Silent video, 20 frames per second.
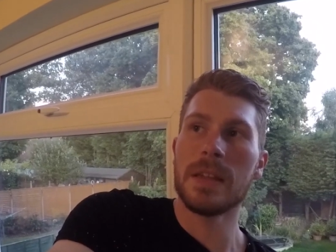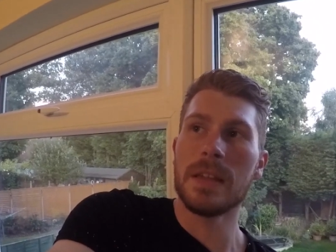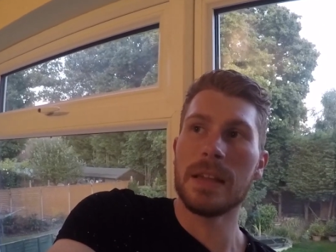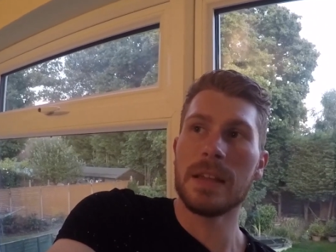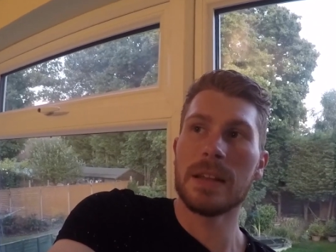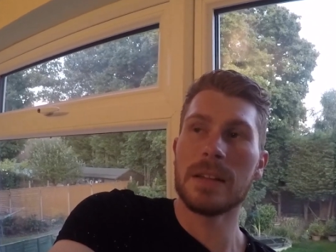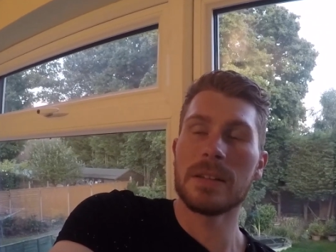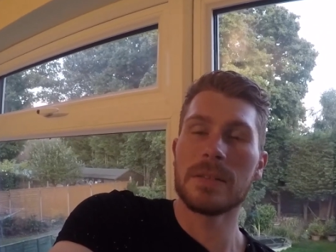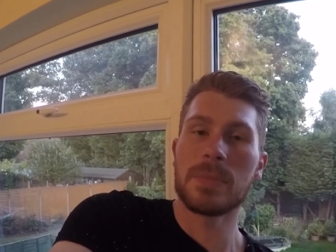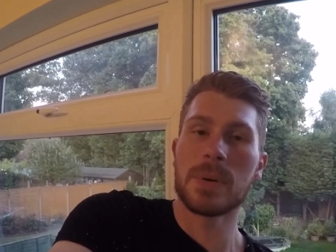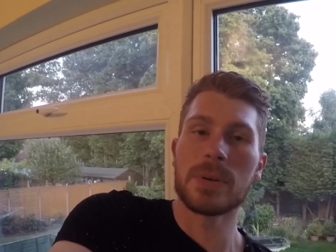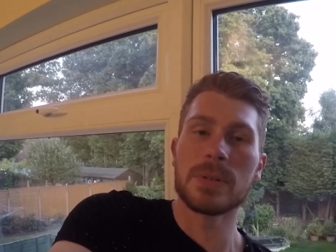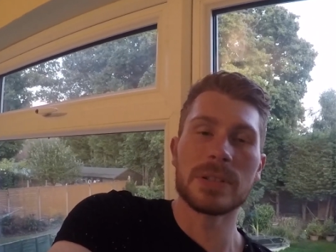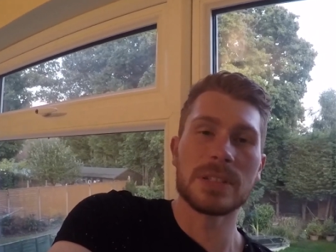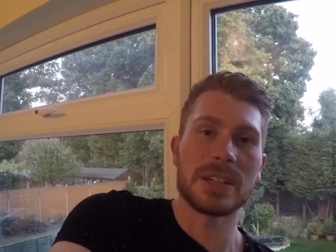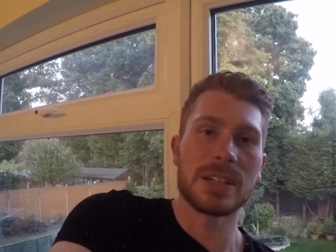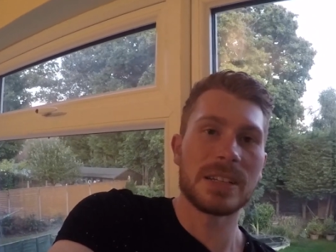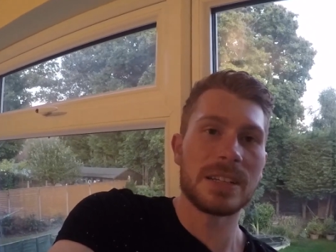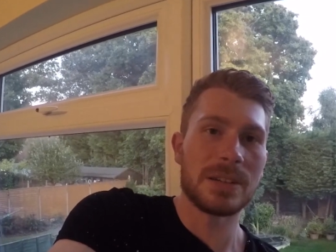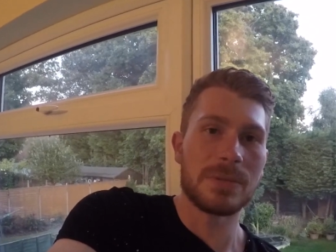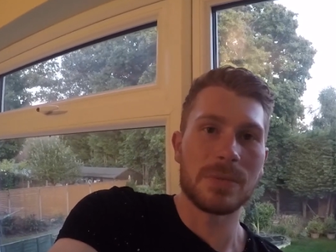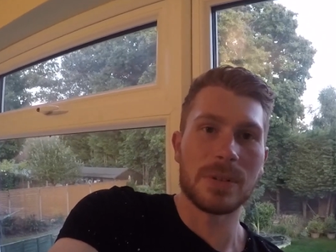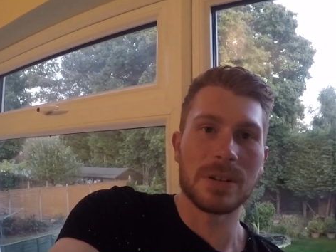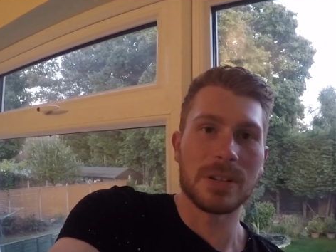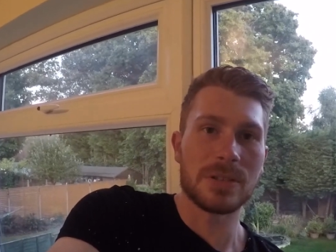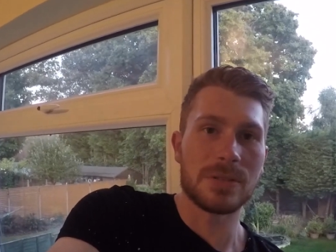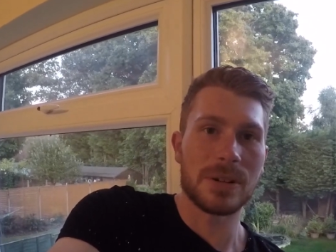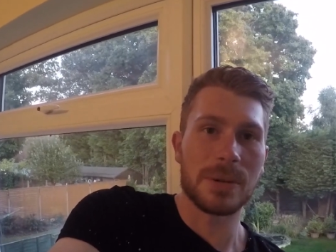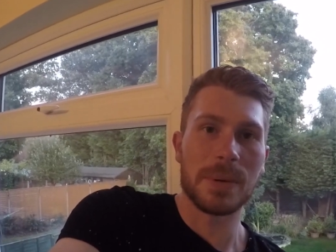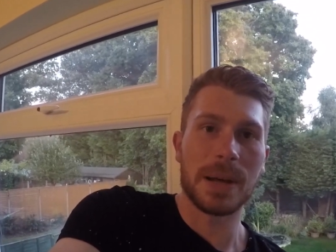and at points I did want
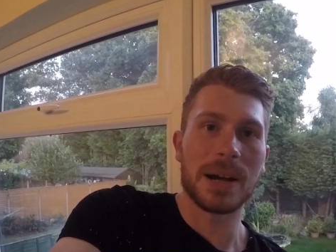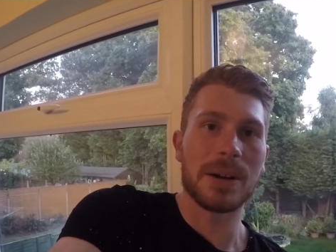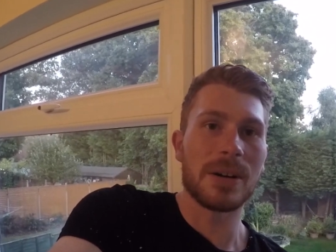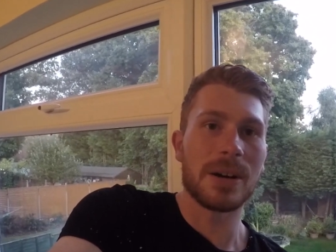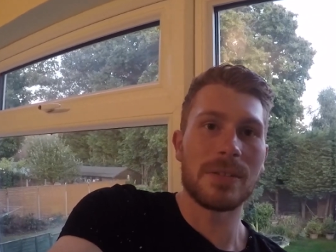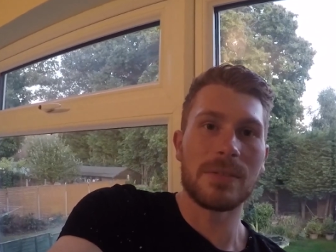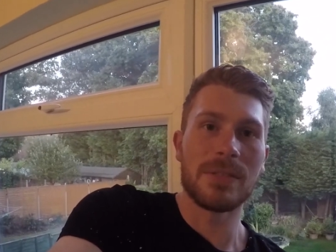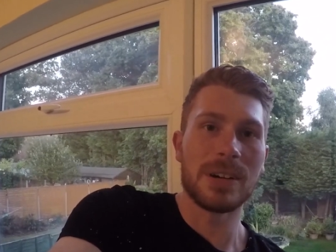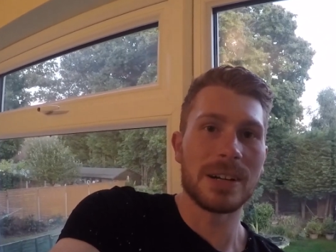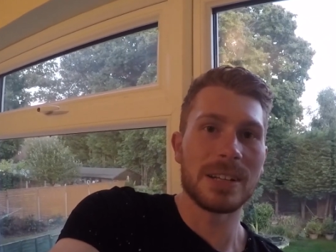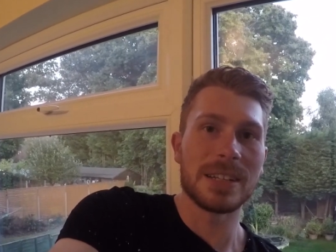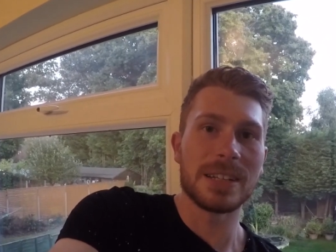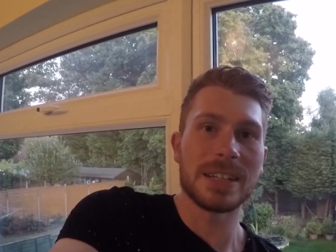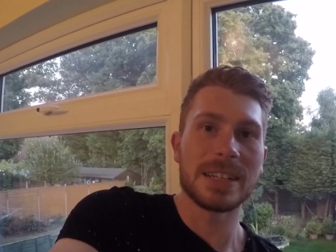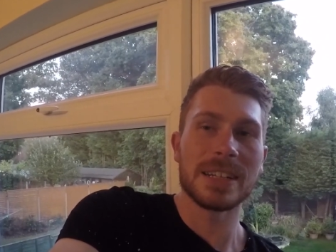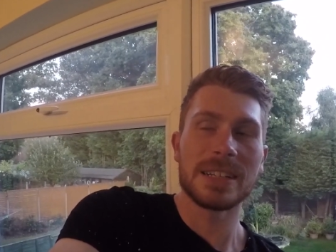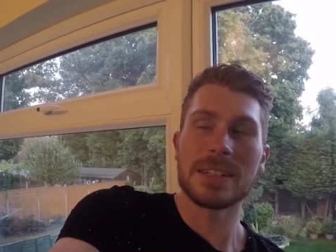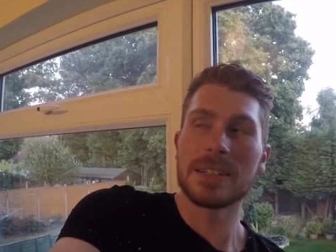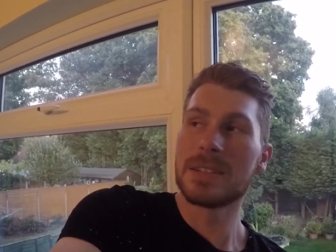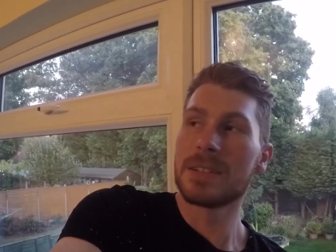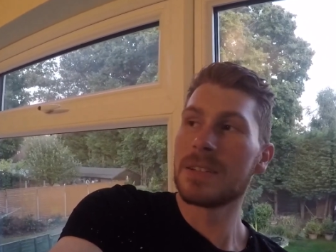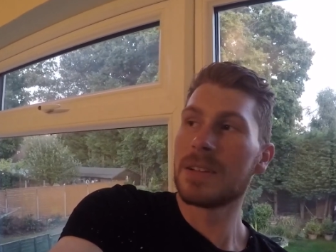to drop out, I really did,